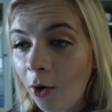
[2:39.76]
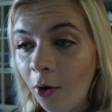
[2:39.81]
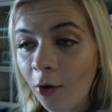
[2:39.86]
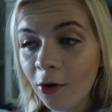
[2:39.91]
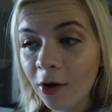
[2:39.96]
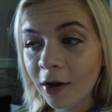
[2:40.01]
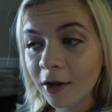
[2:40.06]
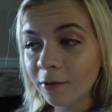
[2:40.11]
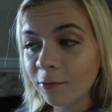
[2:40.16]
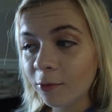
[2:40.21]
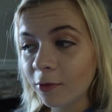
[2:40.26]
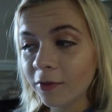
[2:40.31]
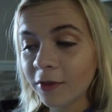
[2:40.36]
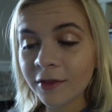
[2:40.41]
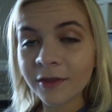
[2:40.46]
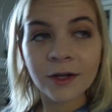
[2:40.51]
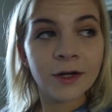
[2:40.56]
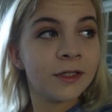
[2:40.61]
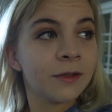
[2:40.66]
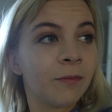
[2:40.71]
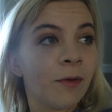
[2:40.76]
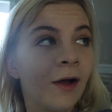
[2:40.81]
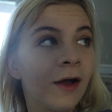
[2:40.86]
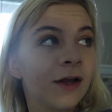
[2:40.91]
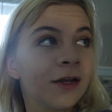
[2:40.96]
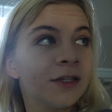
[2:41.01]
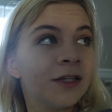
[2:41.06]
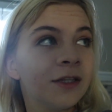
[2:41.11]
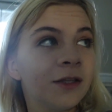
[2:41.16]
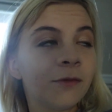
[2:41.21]
All right. Well, then there's a
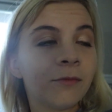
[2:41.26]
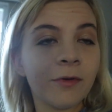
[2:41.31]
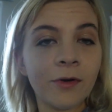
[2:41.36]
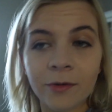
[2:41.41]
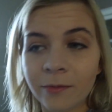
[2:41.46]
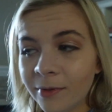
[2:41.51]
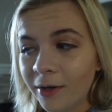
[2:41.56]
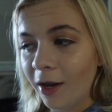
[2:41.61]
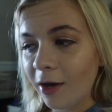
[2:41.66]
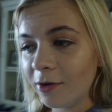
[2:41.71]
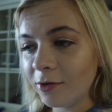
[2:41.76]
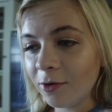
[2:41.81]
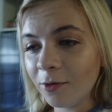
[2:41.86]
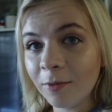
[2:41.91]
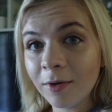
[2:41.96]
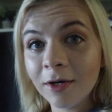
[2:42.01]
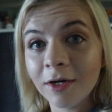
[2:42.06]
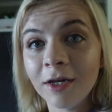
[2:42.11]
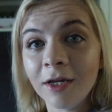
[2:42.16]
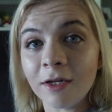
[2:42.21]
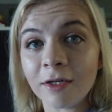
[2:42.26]
box in the room, and I don't know what it